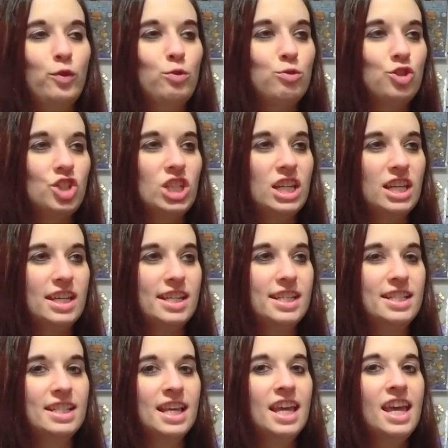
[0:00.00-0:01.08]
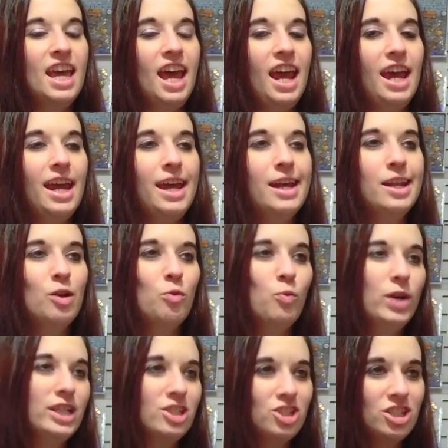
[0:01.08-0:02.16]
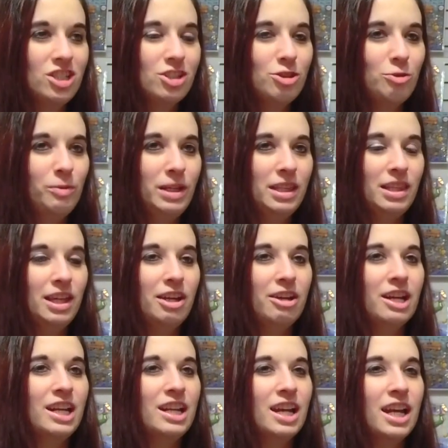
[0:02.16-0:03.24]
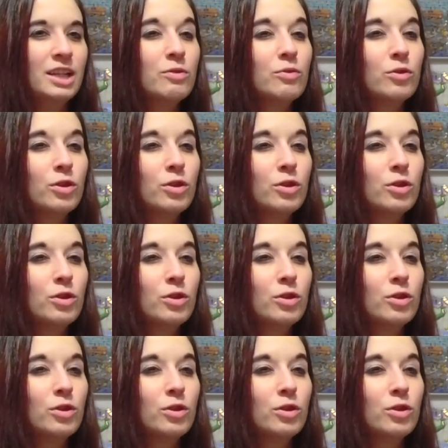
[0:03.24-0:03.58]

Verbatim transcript: who she is and what she's doing there and kind of